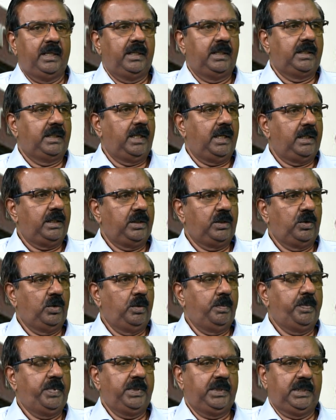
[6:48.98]
Tell the
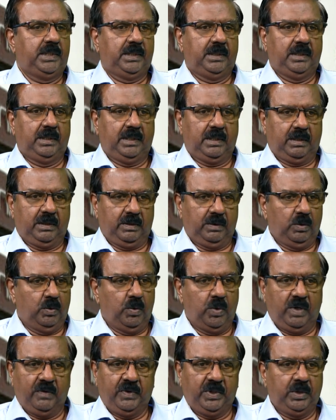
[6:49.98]
group or
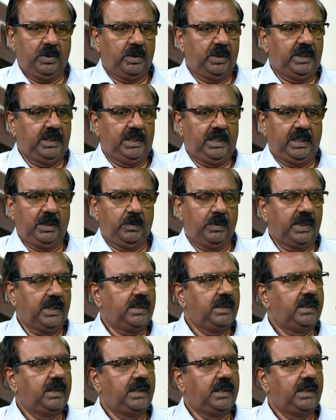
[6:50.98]
whoever you're dealing with,